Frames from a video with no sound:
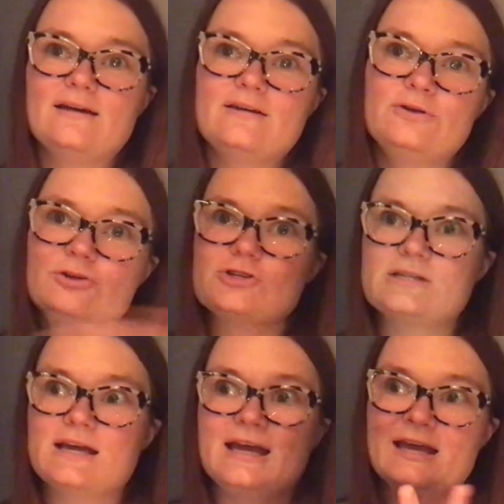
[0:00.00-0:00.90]
New Year's
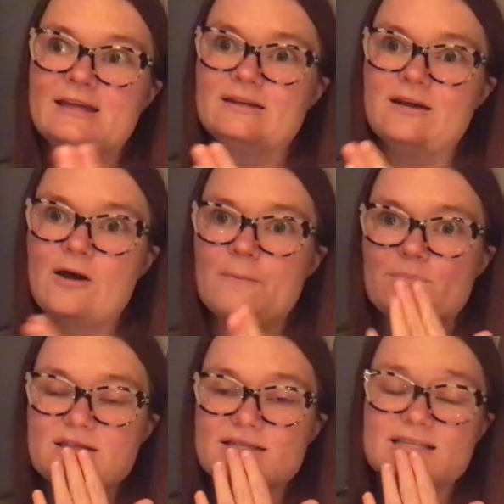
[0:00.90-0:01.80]
Day and um,
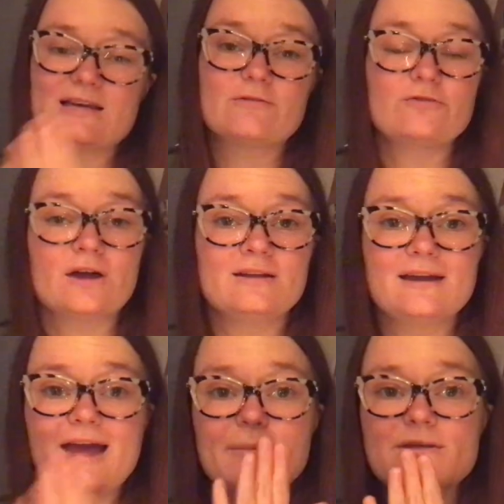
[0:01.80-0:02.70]
It's Nice to Have a Friend
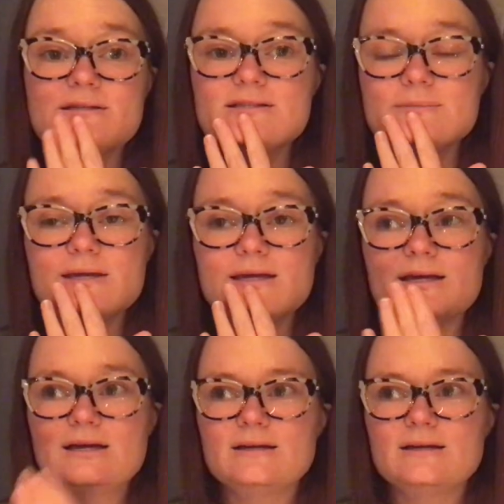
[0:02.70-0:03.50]
like happened to me.